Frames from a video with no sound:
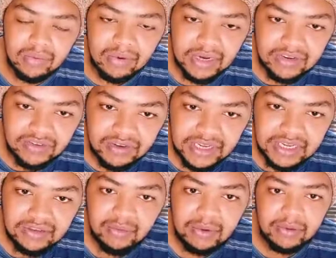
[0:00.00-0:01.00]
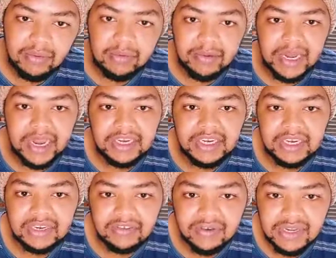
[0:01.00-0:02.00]
we manage
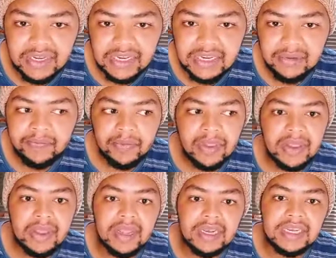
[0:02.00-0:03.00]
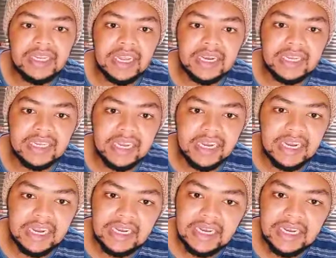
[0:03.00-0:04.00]
resources, and it's understanding
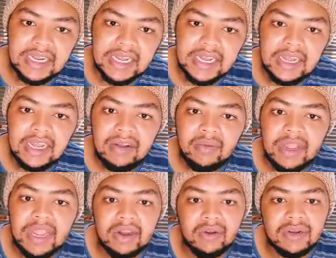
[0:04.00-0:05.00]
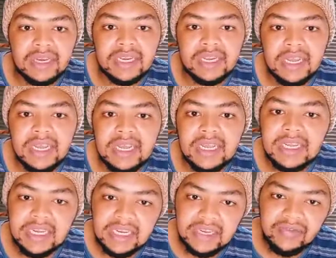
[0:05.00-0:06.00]
that we cannot
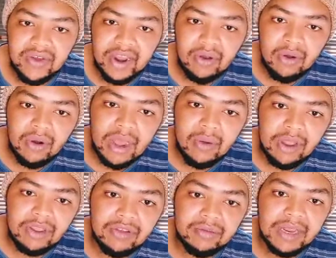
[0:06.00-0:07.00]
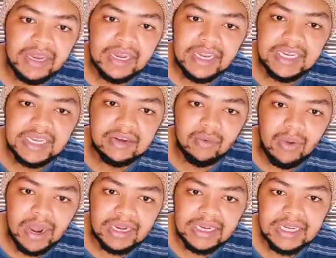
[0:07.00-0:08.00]
satisfy all our human needs and
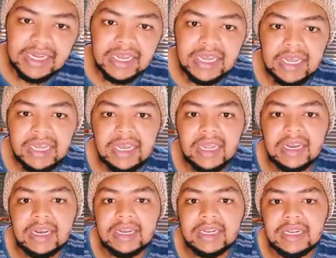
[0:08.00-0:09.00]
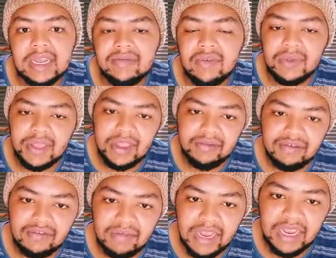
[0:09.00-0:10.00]
wants, and therefore we have to
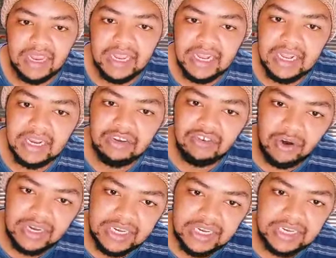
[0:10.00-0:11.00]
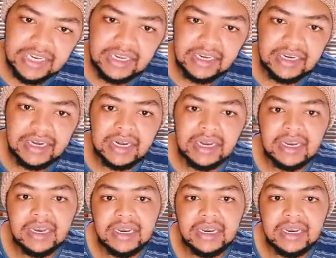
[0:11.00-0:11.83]
make choices and